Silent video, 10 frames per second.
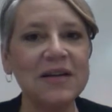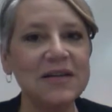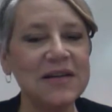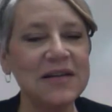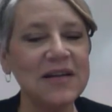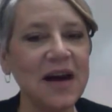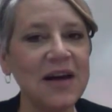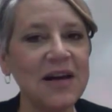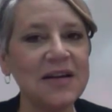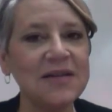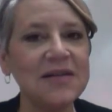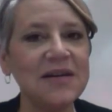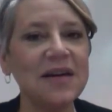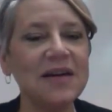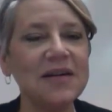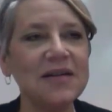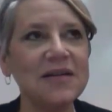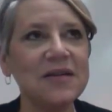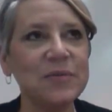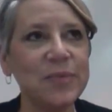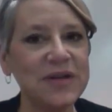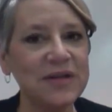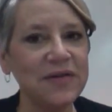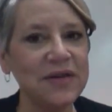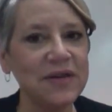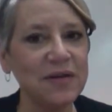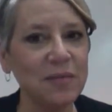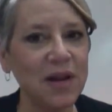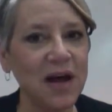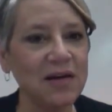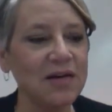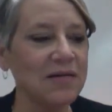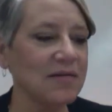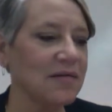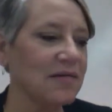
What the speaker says: Cystitis is specific to the bladder.